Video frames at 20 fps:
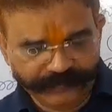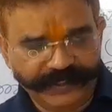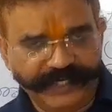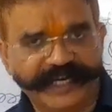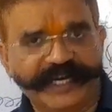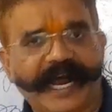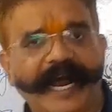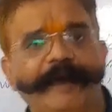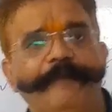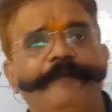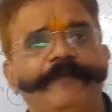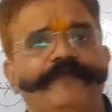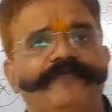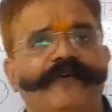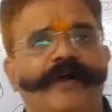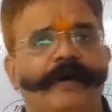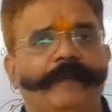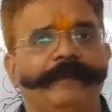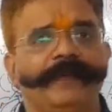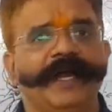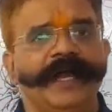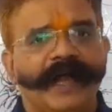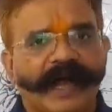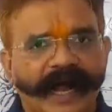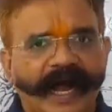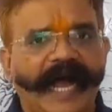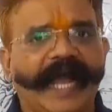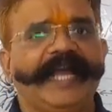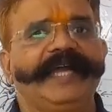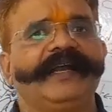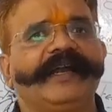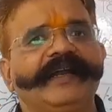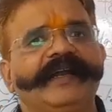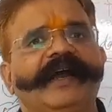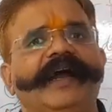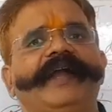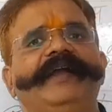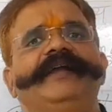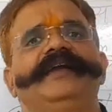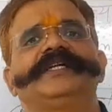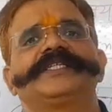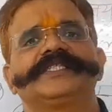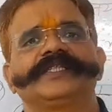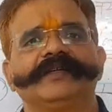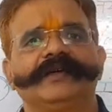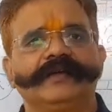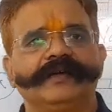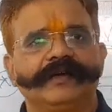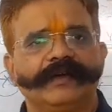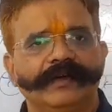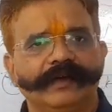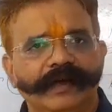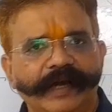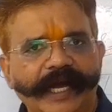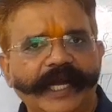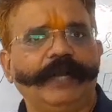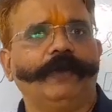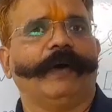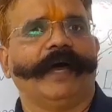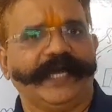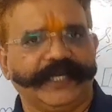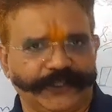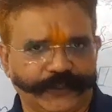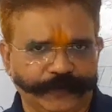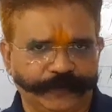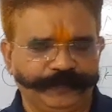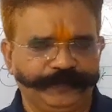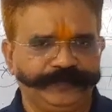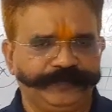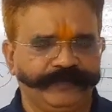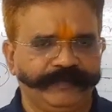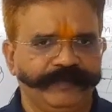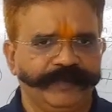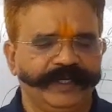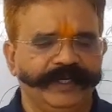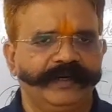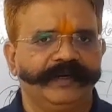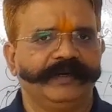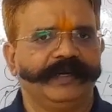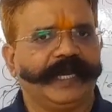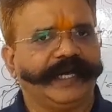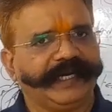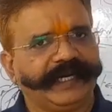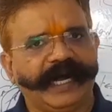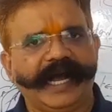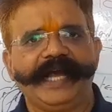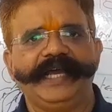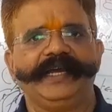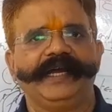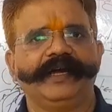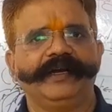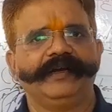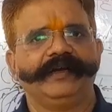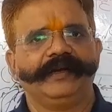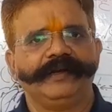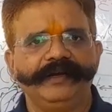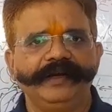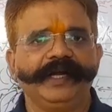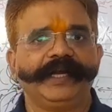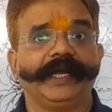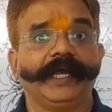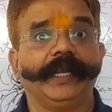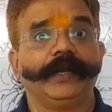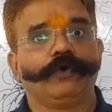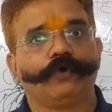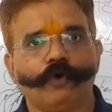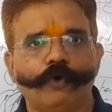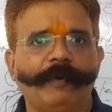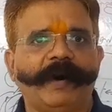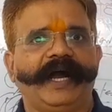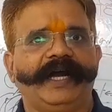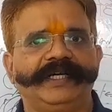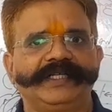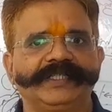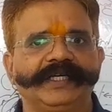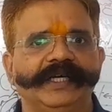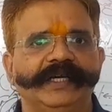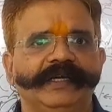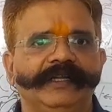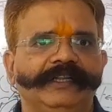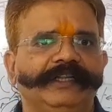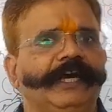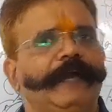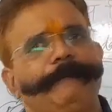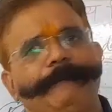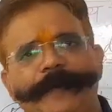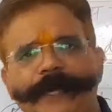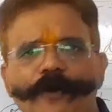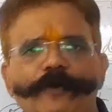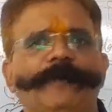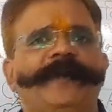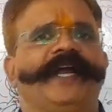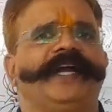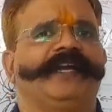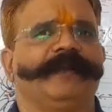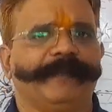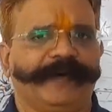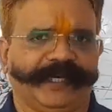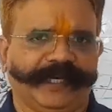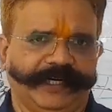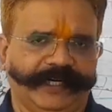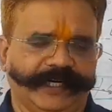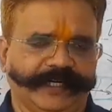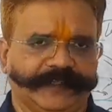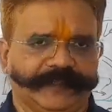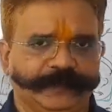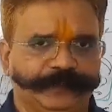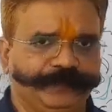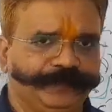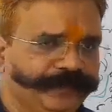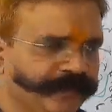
derived from iron and its alloys, like iron, nickel, cobalt. They are ferromagnetic materials.